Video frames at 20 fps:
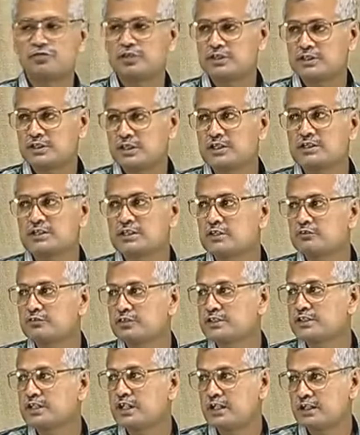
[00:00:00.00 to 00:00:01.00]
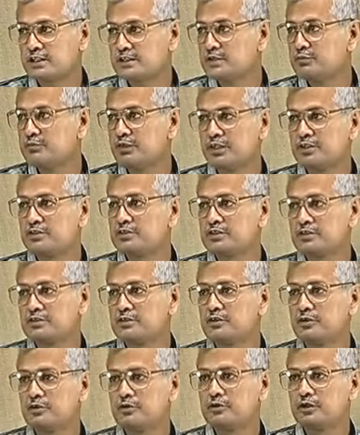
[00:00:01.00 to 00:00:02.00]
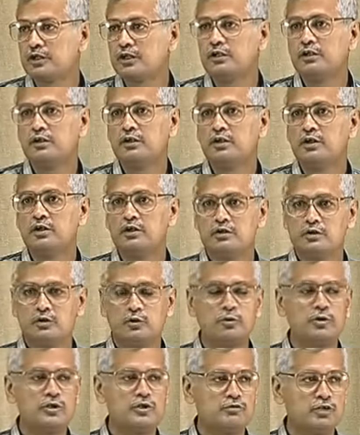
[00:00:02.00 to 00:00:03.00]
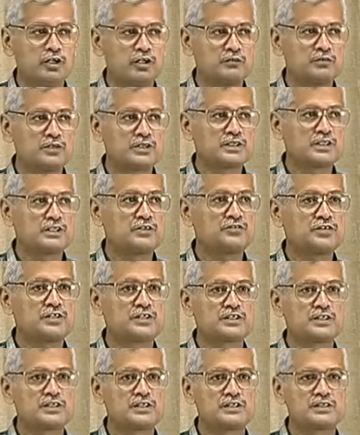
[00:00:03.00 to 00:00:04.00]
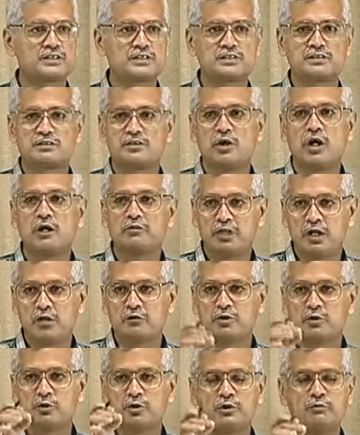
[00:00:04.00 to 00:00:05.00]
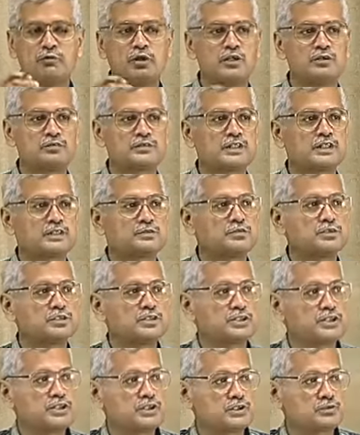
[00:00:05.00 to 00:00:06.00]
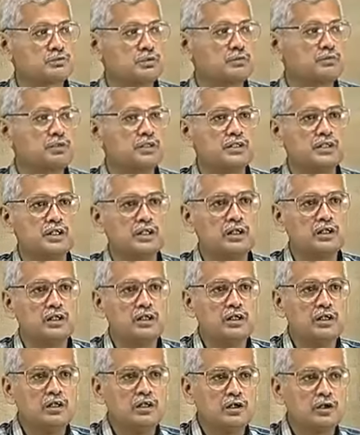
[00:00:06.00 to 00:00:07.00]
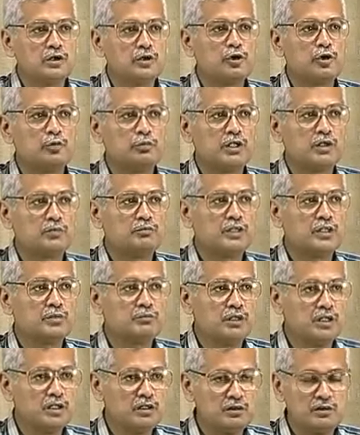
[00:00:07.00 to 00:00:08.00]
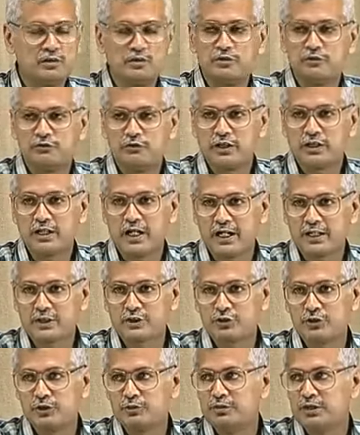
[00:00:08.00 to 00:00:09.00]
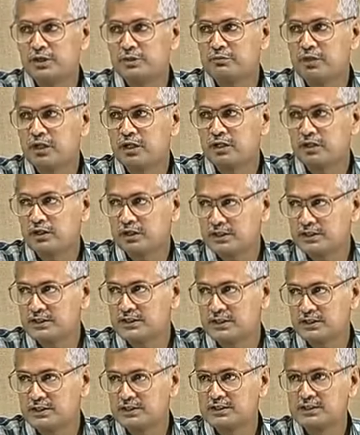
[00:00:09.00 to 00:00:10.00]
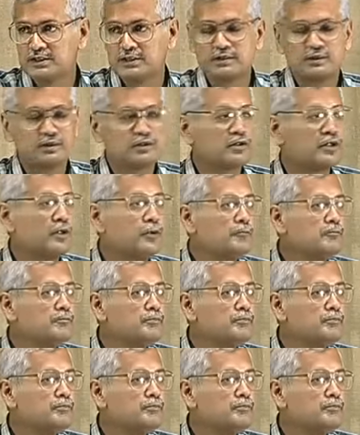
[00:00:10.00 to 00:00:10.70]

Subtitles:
which a surface can exhibit, okay, only one of the surfaces, I mean only one of such positions will be the global minima, where the actual minima exists, okay,